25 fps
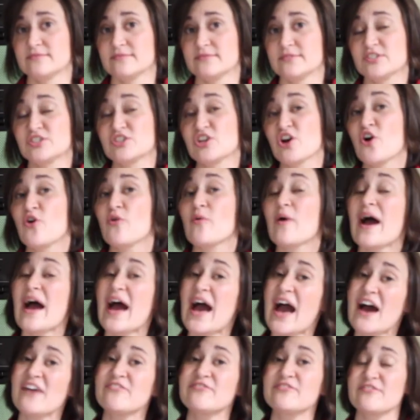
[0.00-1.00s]
So
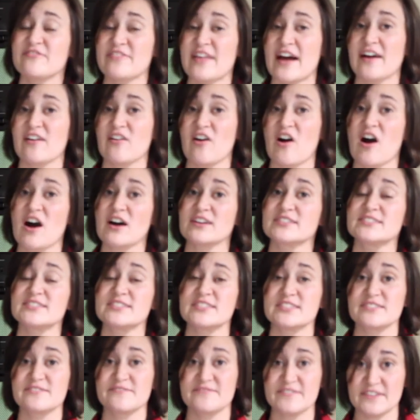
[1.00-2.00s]
half of that cost
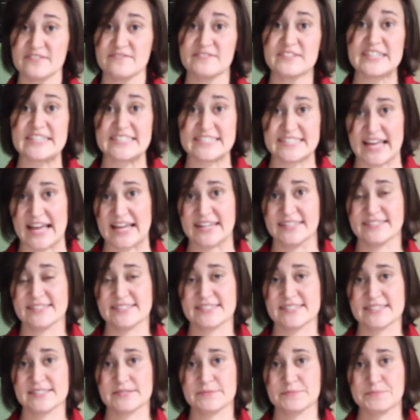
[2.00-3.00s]
is 50
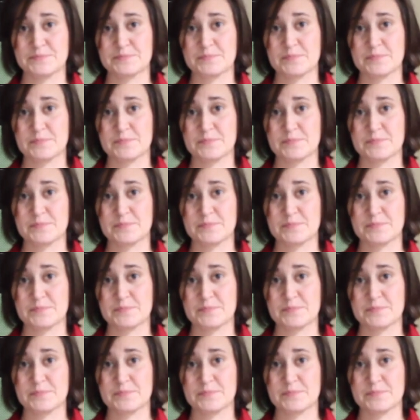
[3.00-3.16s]
cents.